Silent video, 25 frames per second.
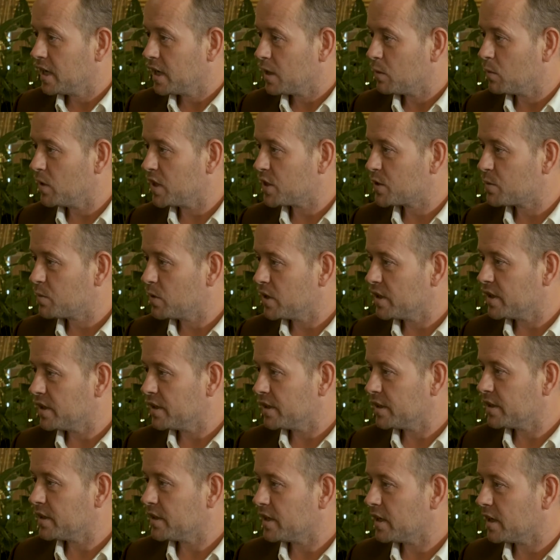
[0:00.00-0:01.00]
which
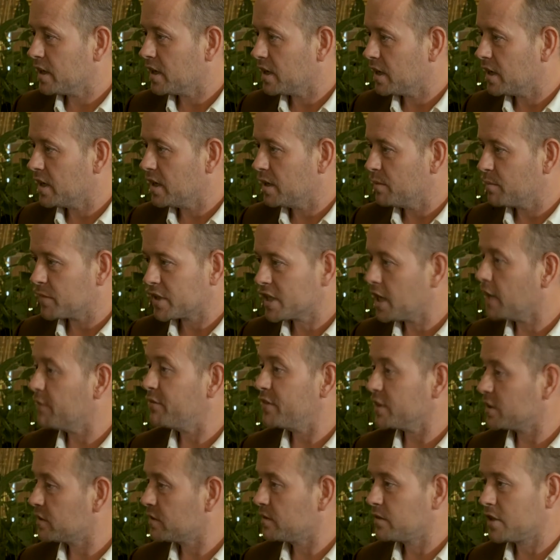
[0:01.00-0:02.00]
were um,
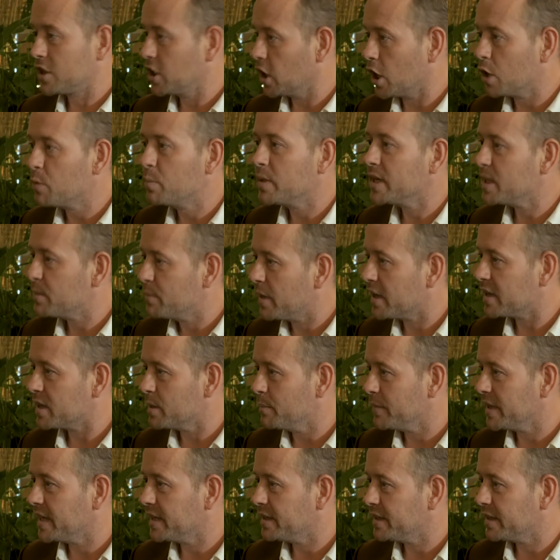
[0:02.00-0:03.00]
covered globally by the
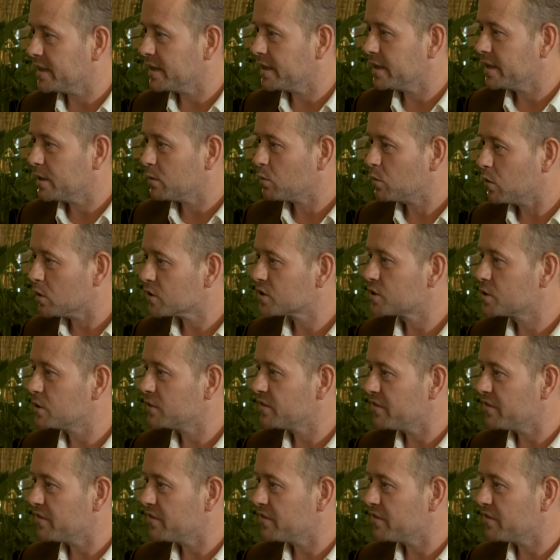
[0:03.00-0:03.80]
media, what sort